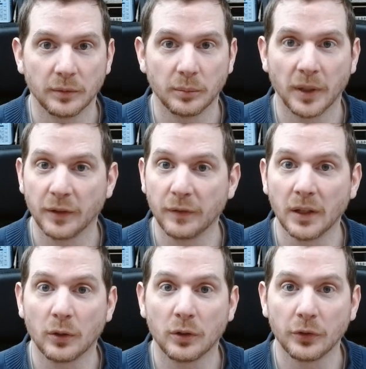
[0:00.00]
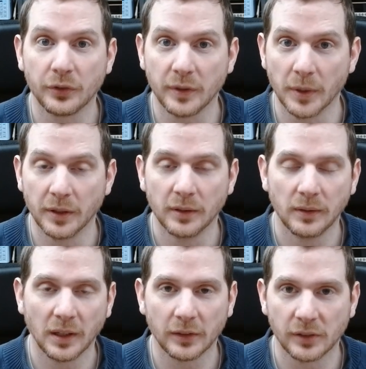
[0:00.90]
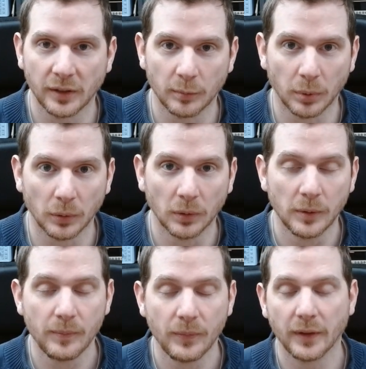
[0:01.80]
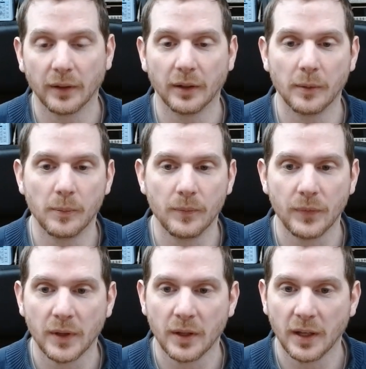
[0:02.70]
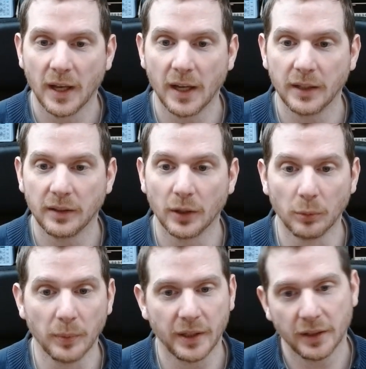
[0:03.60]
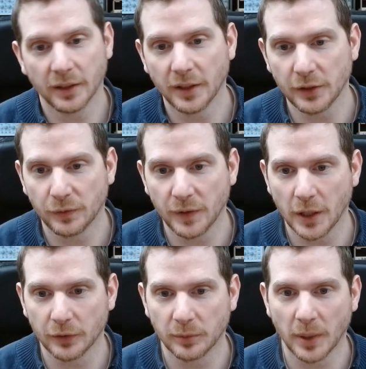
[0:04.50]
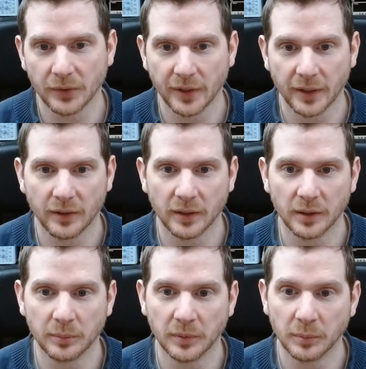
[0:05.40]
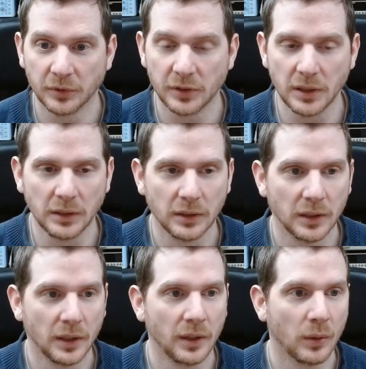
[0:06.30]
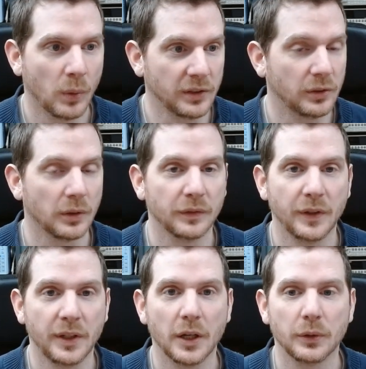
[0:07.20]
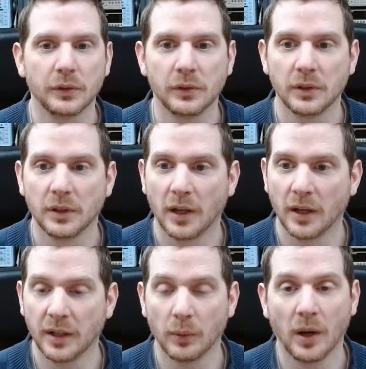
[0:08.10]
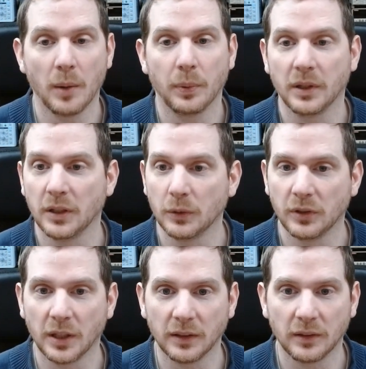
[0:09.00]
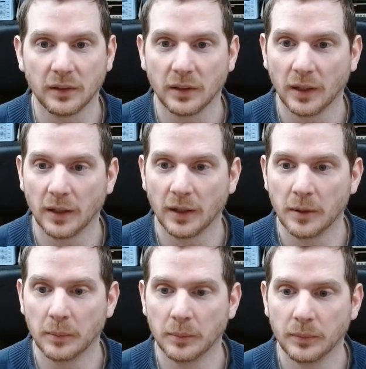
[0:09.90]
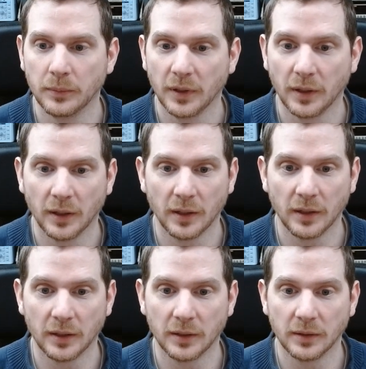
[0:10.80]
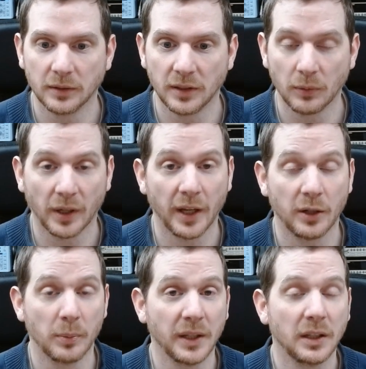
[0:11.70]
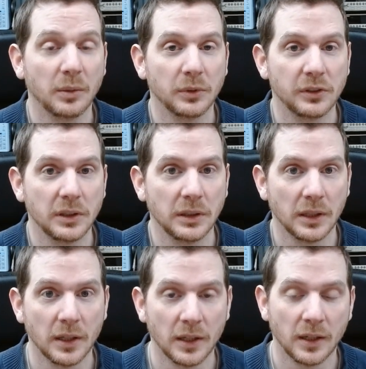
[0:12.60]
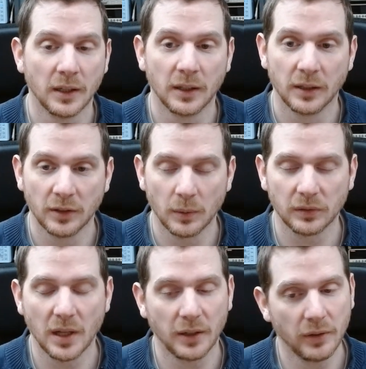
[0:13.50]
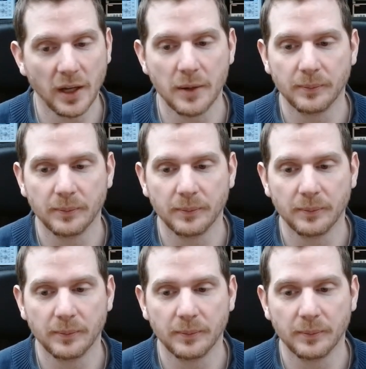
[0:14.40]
by a fellow countryman, Alexander Bol. And they all make nice videos about their machine. Watched all the videos, and they were happily using it. They were recommending the machine, so I was like, okay,